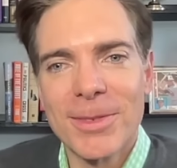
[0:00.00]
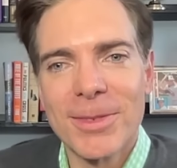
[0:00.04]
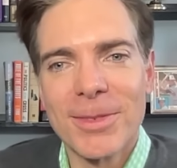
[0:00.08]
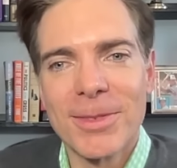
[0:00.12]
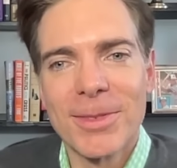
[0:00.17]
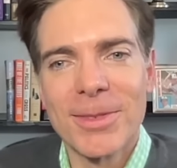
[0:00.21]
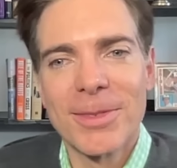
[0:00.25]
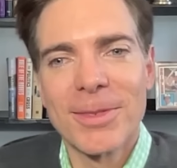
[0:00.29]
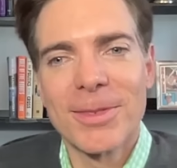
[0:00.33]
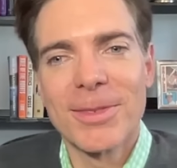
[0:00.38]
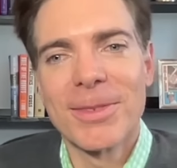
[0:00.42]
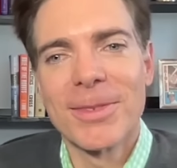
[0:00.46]

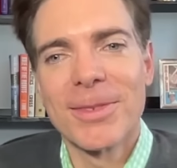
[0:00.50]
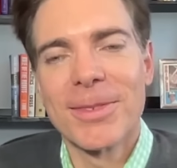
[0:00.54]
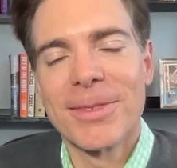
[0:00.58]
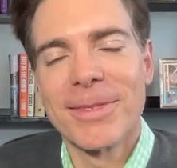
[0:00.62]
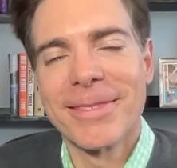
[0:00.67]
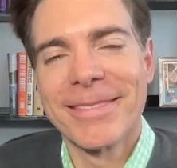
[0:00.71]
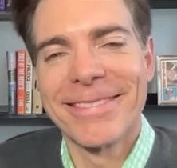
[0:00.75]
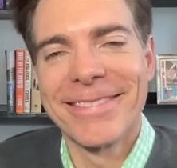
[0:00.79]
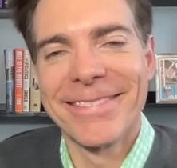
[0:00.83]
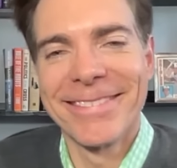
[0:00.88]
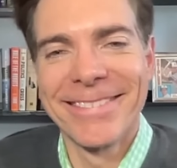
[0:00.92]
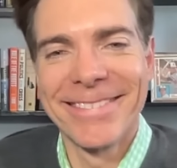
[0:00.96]

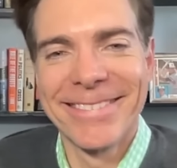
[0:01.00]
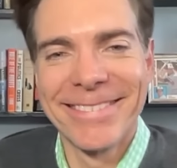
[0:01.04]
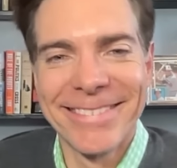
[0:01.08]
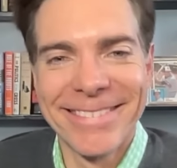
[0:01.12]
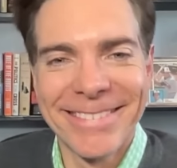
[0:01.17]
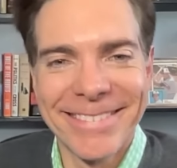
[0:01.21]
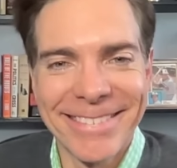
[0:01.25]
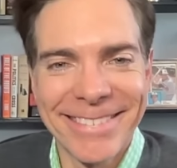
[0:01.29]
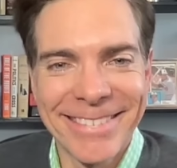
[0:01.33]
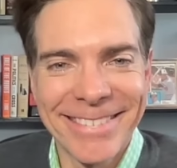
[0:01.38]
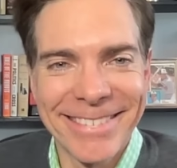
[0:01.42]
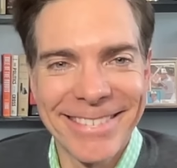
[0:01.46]

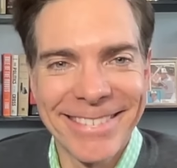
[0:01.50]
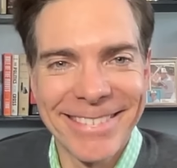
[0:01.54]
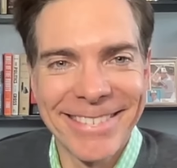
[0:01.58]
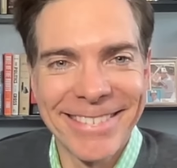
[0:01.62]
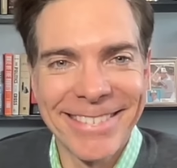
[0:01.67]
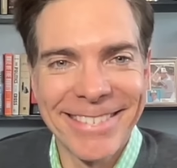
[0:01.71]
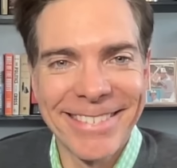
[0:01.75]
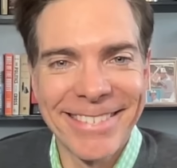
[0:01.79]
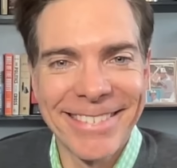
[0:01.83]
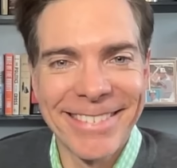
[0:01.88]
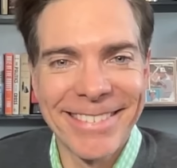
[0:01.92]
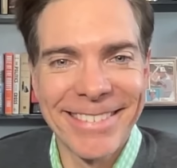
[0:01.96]

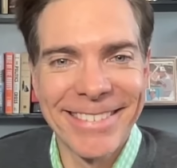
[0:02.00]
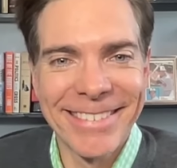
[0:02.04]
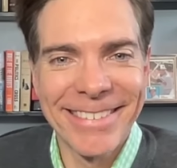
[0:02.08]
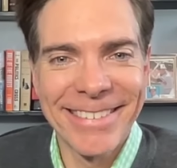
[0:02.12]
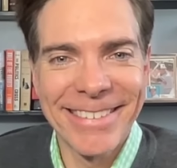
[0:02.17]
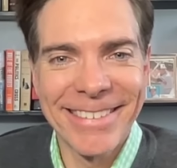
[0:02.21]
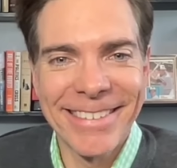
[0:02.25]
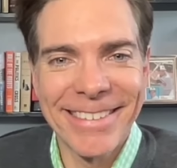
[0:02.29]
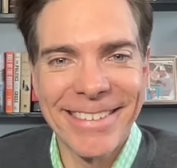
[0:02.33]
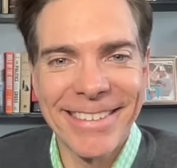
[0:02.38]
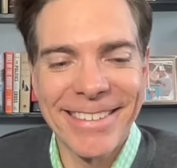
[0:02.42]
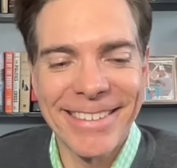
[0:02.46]

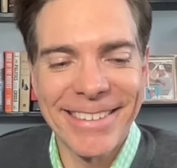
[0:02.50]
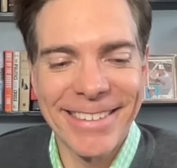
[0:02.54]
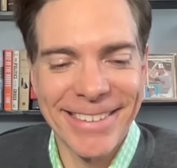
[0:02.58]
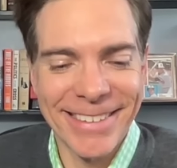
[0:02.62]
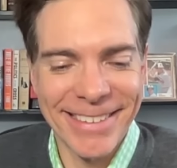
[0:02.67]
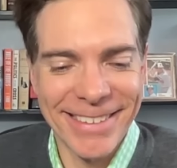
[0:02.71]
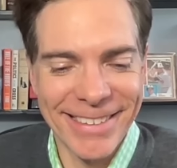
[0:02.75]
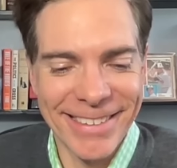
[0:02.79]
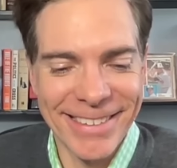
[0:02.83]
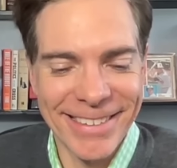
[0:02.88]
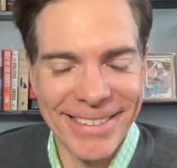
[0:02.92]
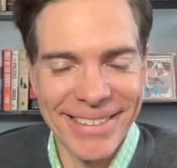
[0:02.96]

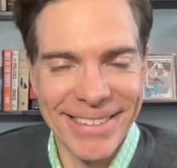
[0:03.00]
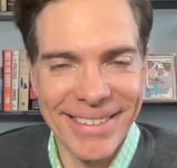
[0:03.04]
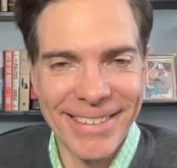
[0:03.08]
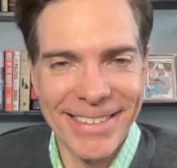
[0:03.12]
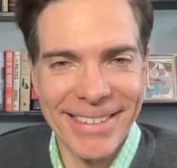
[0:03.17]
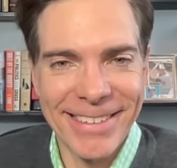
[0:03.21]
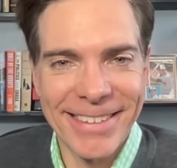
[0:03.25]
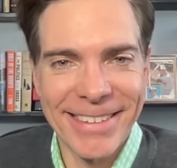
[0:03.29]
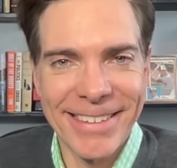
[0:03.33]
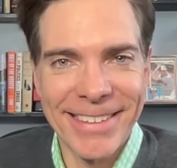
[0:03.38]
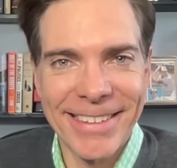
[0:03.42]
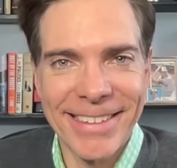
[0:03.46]

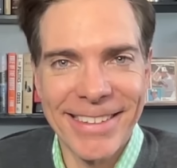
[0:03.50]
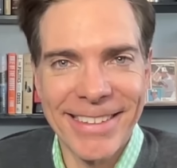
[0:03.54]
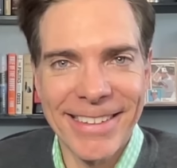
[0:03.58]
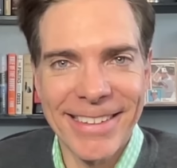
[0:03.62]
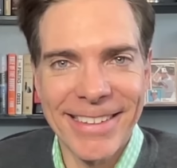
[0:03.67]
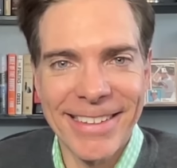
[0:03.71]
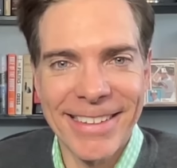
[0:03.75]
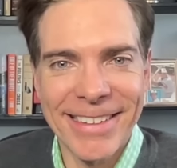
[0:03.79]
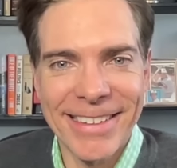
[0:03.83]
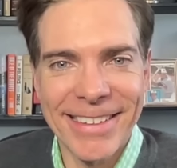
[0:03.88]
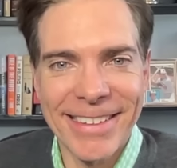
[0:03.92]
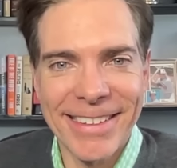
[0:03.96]

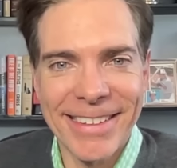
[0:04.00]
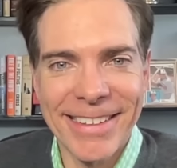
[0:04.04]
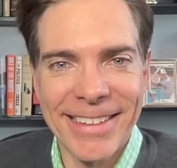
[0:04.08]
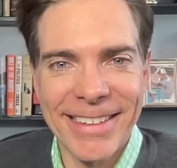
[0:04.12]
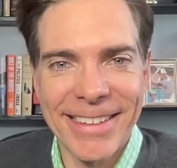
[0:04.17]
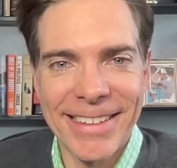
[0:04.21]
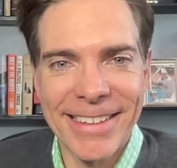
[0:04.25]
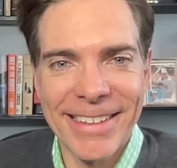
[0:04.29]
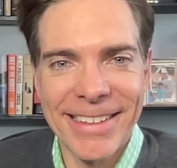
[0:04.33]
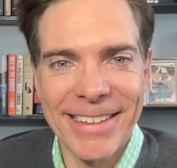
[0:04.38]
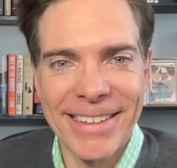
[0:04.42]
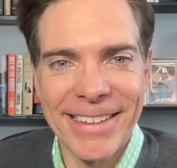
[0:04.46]

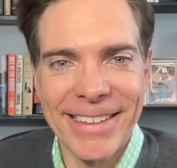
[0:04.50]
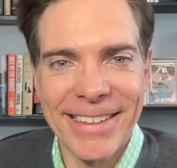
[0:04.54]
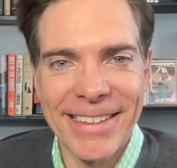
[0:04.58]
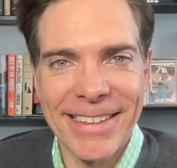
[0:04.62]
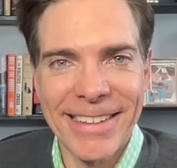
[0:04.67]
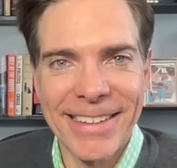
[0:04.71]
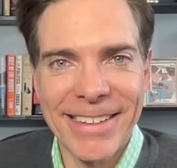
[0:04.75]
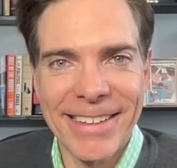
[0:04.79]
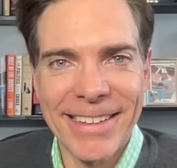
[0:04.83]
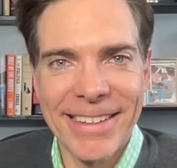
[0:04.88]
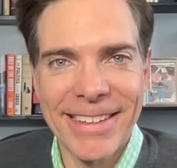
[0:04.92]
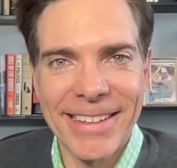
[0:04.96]

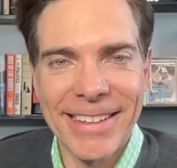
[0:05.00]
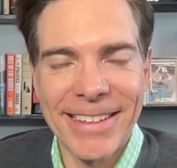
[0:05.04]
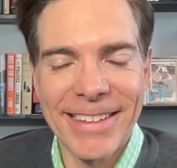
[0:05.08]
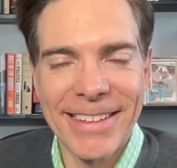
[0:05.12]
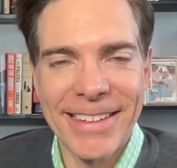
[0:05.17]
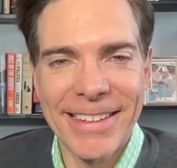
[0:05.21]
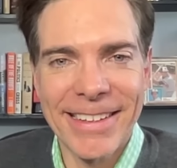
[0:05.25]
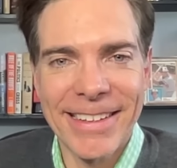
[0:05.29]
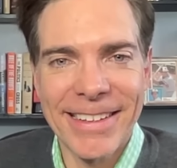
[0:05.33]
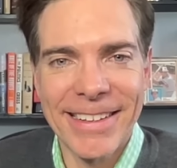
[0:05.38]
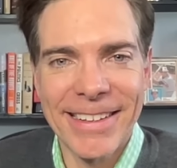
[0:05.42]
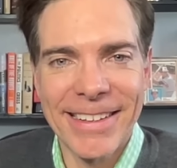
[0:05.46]

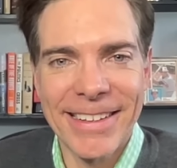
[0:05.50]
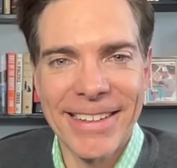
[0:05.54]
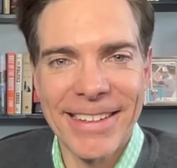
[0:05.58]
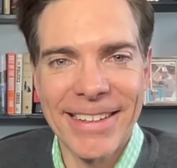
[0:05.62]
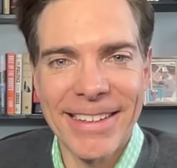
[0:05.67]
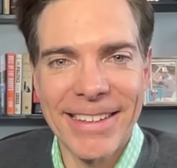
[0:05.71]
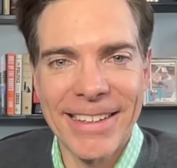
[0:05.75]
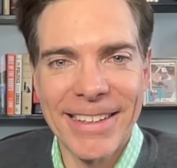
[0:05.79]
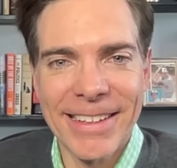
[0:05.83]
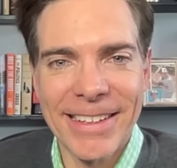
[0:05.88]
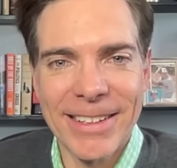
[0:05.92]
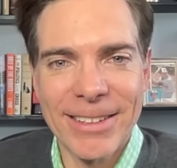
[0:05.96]

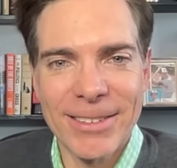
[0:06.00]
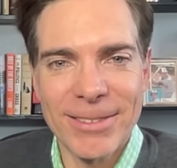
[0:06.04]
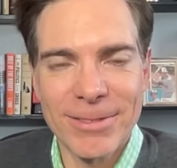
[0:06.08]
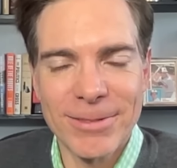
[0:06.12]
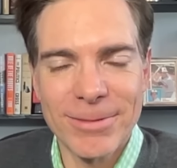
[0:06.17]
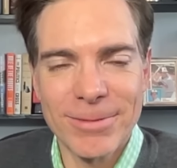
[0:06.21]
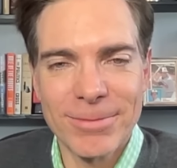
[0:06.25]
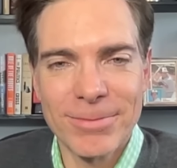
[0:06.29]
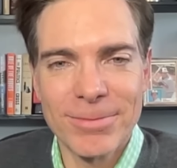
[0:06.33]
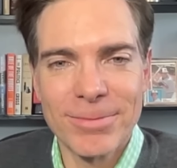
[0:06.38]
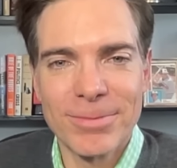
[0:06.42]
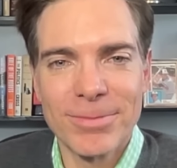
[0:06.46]

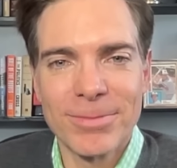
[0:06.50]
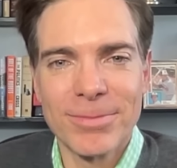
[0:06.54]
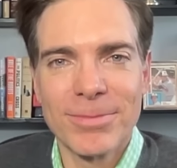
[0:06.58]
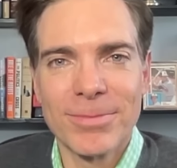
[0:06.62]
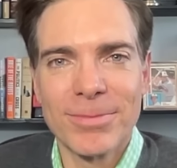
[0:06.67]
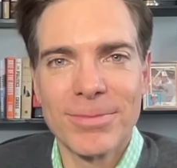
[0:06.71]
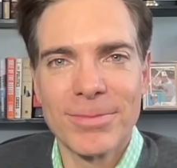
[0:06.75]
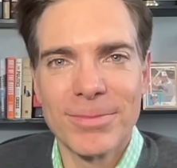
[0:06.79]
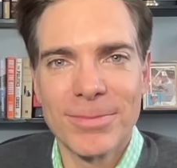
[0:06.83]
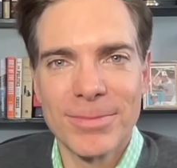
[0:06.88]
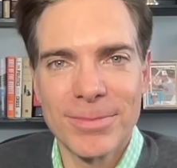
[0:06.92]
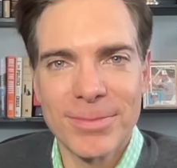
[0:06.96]

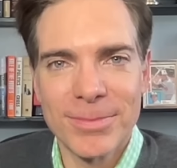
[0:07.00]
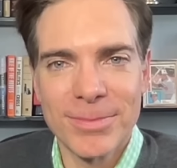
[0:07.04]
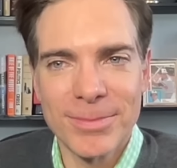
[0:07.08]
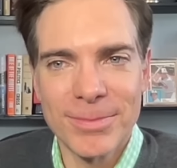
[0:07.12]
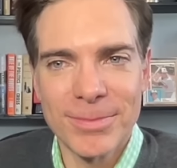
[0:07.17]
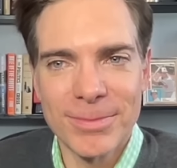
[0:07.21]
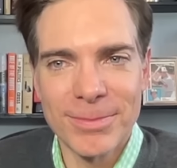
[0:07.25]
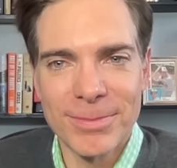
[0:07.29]
[no speech]